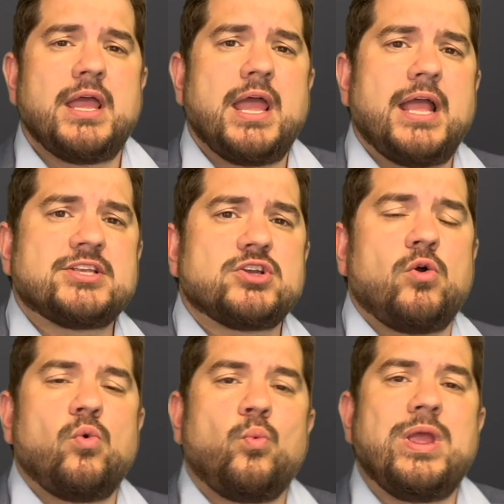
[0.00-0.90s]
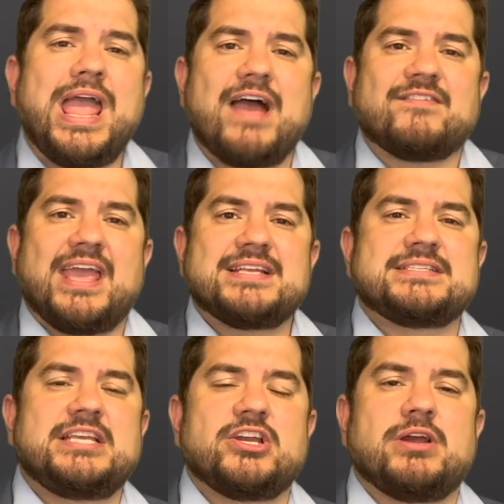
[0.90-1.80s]
And so we have cases
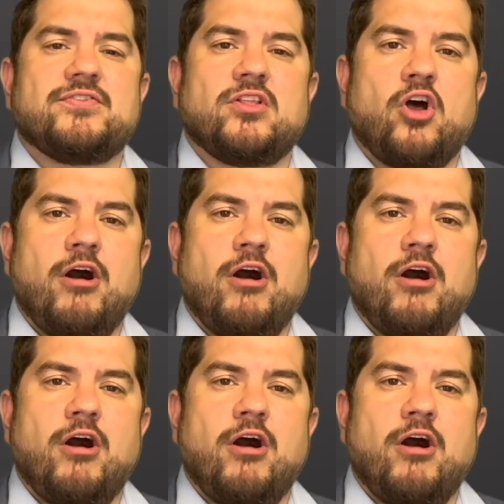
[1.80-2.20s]
here at the law